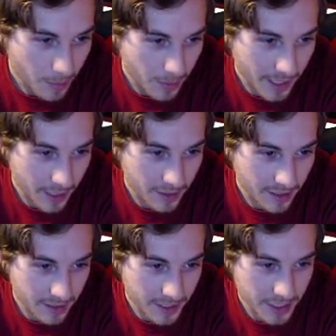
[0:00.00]
Player
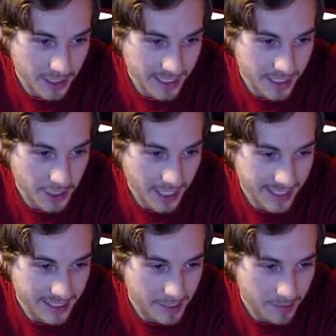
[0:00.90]
collision
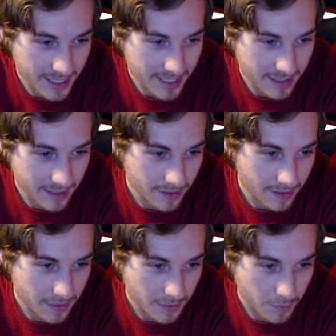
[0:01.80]
eject speed,
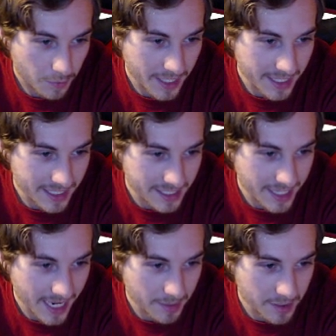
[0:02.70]
radius
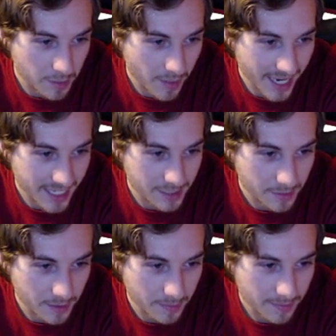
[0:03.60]
damage
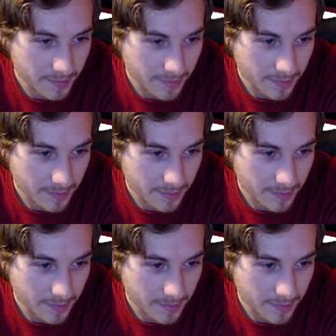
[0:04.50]
maximum.